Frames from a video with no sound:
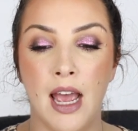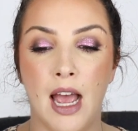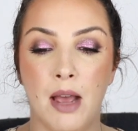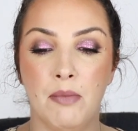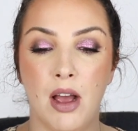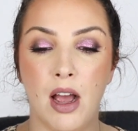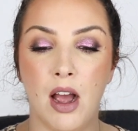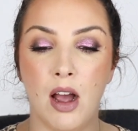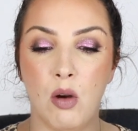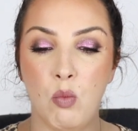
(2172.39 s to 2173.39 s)

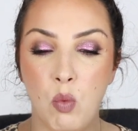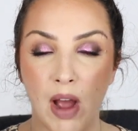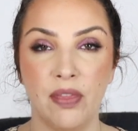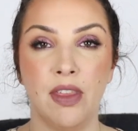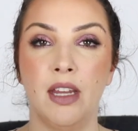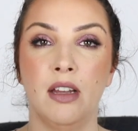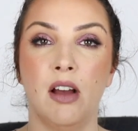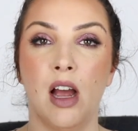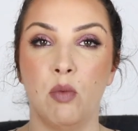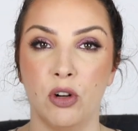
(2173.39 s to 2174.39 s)
One thing
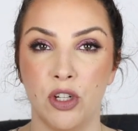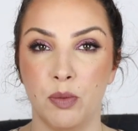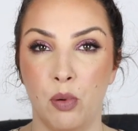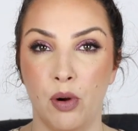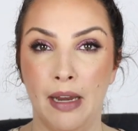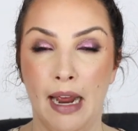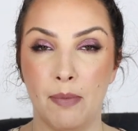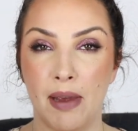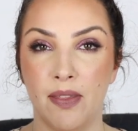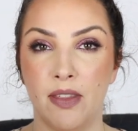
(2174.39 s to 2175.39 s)
I wanted to point out
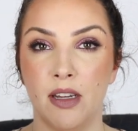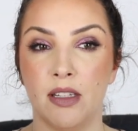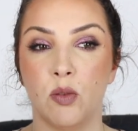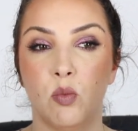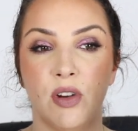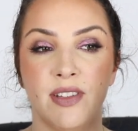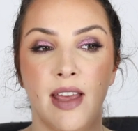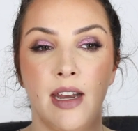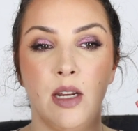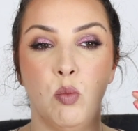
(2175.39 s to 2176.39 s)
about this was
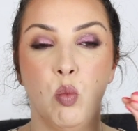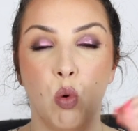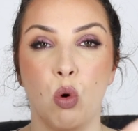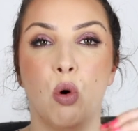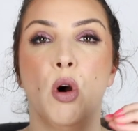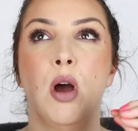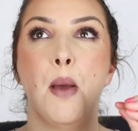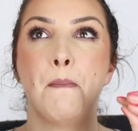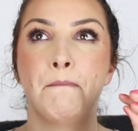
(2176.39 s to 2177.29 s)
that it wore